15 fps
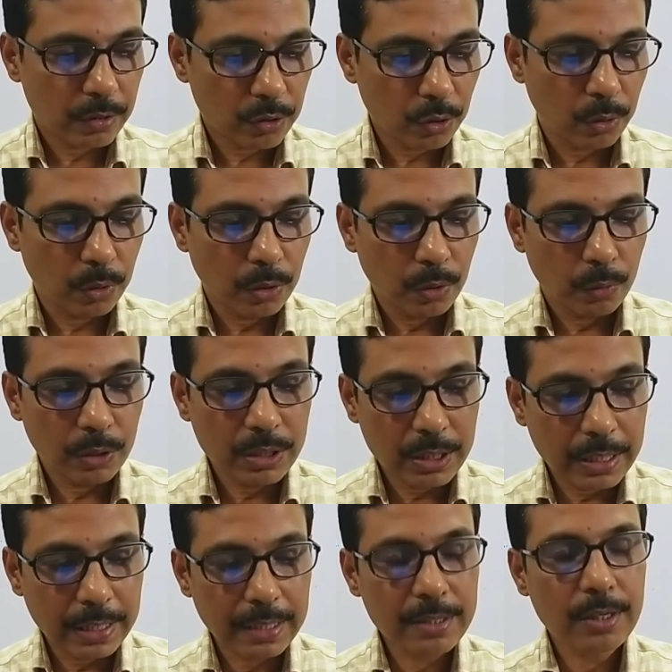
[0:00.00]
So with
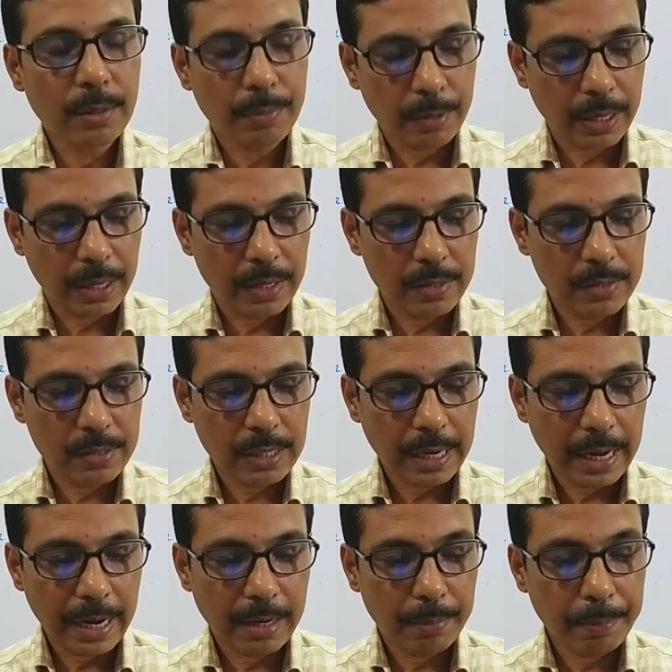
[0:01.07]
tears of rage
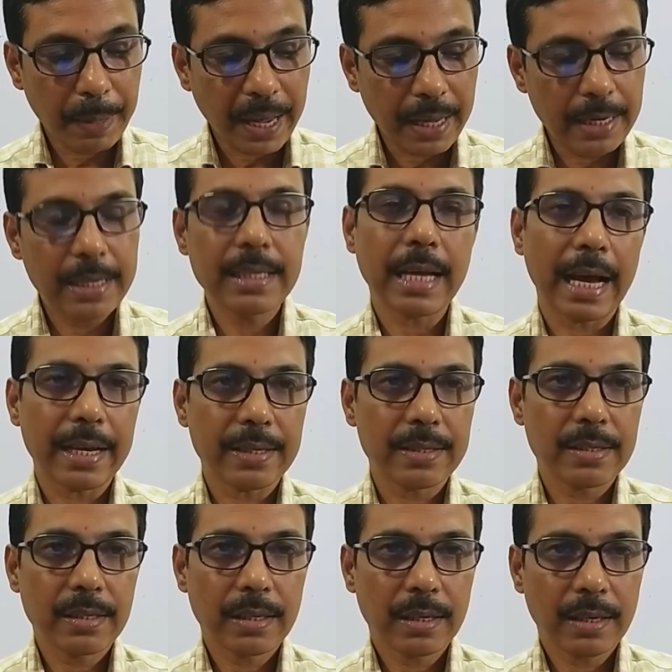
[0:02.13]
and pain in
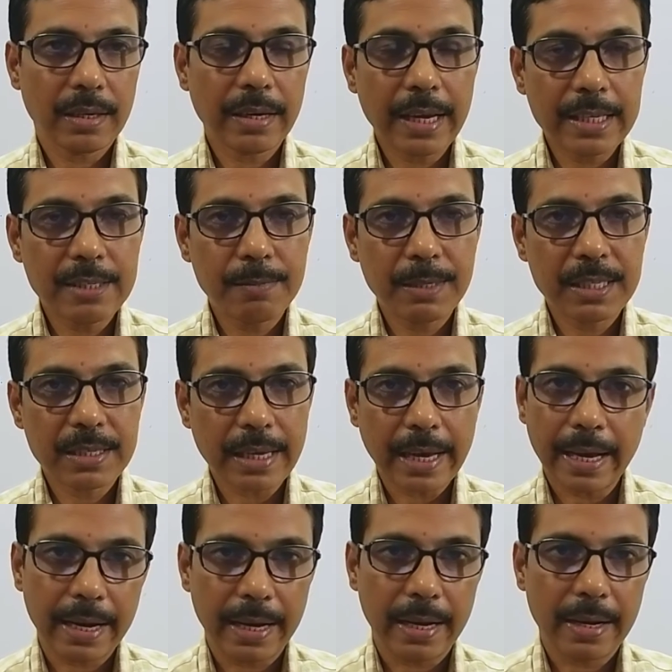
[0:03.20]
eyes, rage means
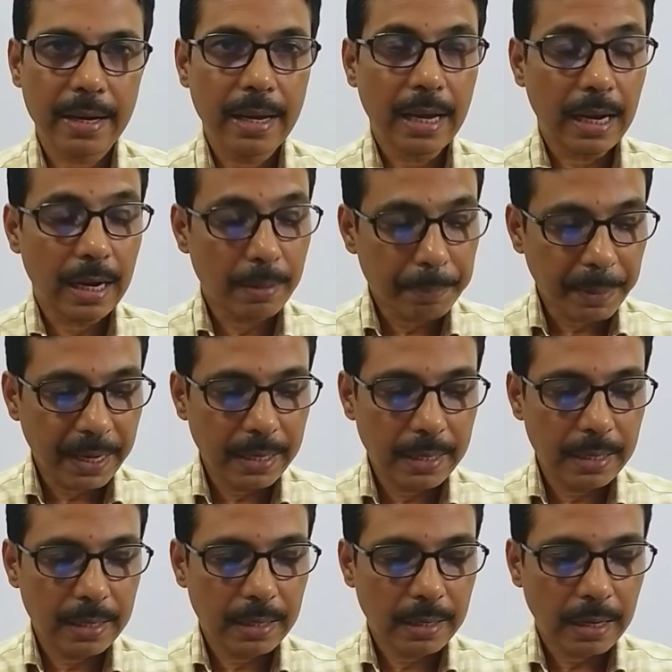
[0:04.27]
anger and pain
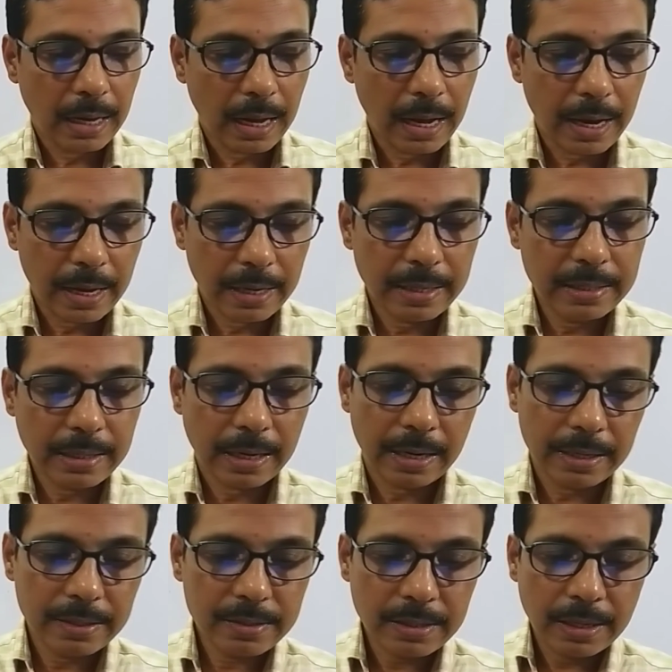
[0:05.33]
in the
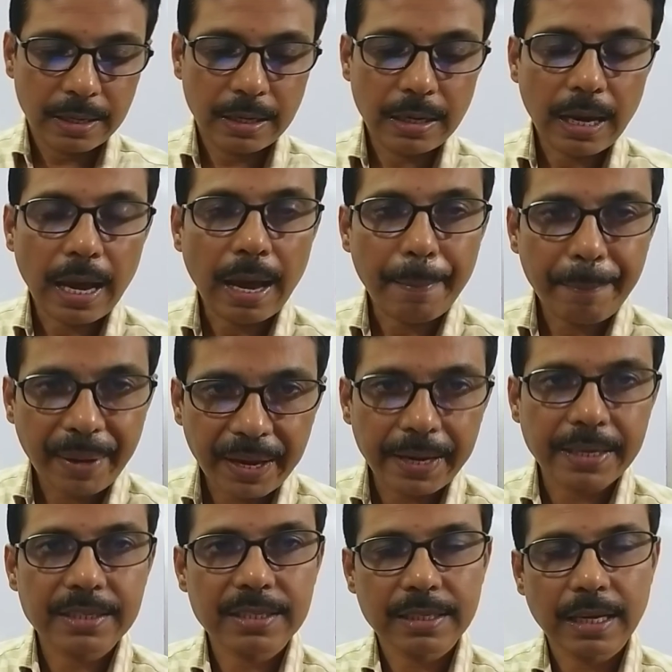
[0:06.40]
eyes, he
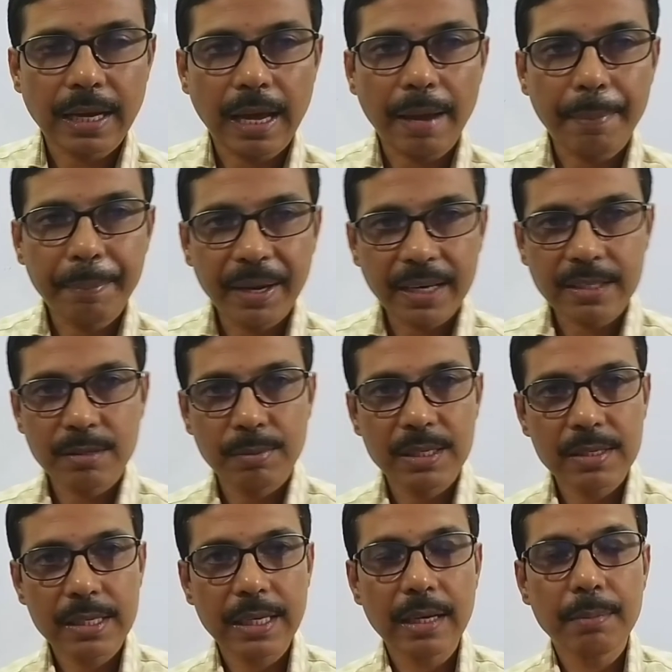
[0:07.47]
affects
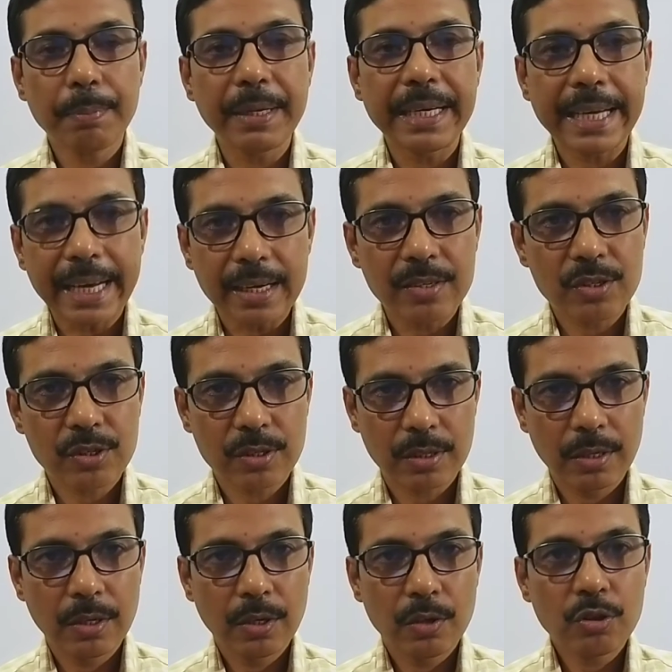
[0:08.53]
means here
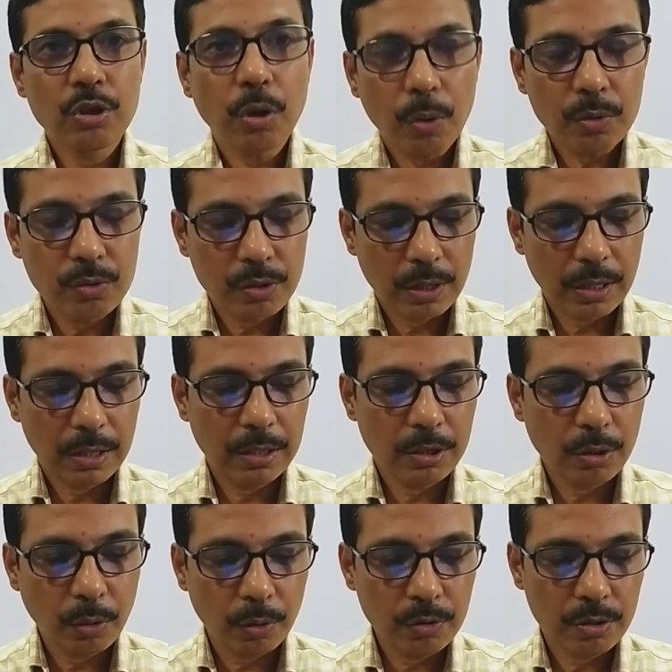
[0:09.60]
pretends, he
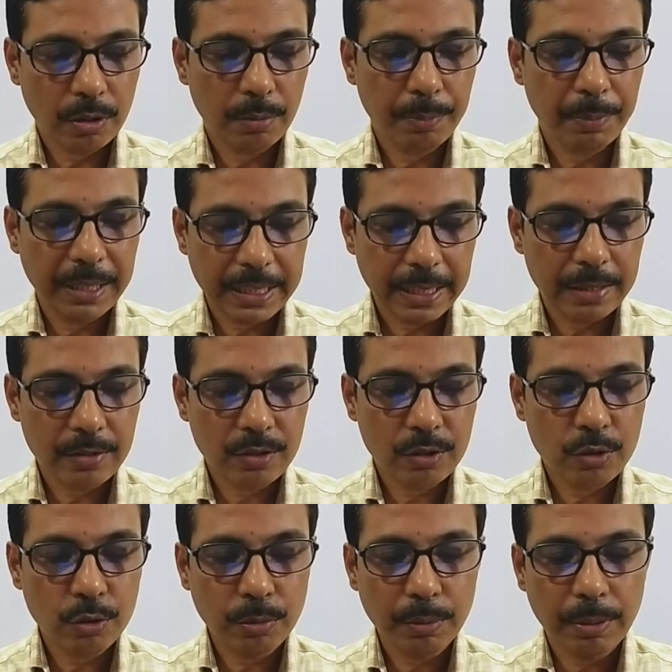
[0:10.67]
shows or pretends
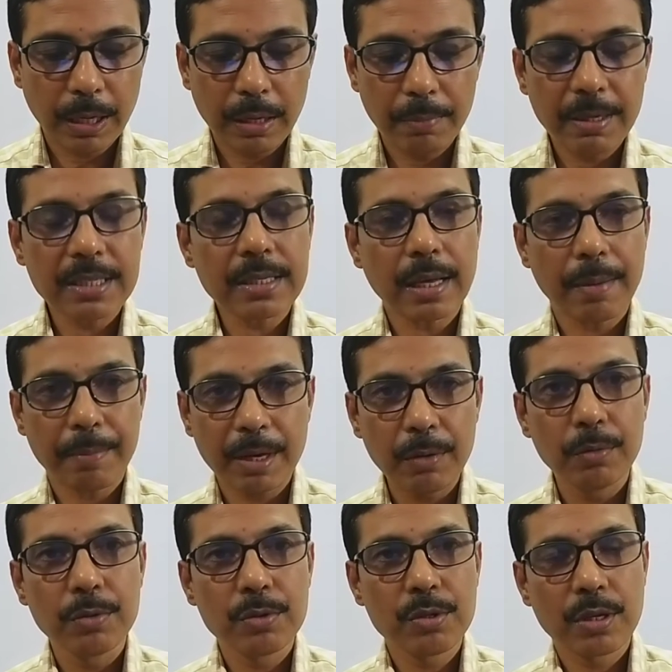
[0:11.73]
to be very much
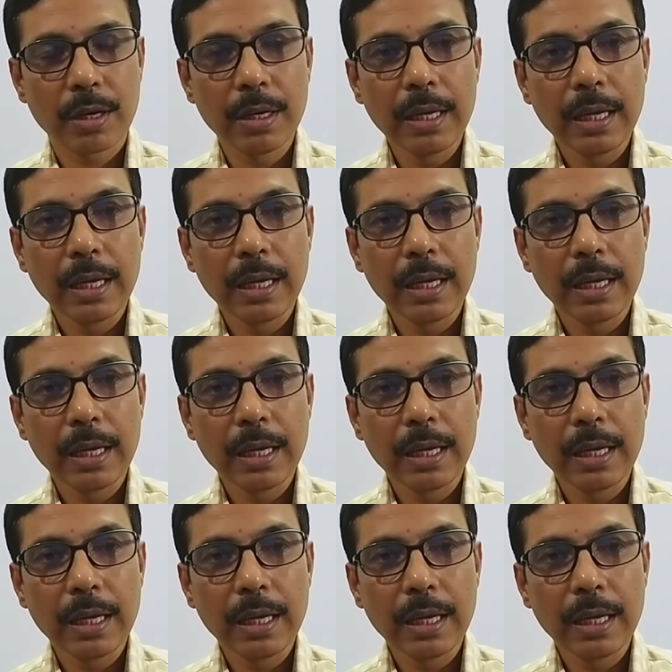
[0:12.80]
amused.